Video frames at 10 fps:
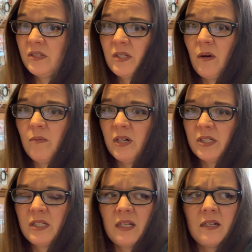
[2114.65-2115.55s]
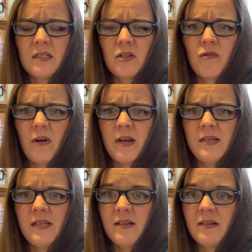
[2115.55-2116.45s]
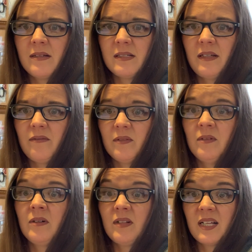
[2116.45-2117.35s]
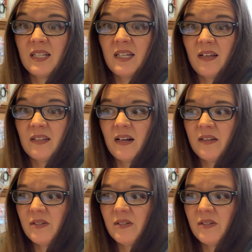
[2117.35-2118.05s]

so much that it's crazy. It doesn't even look like the town that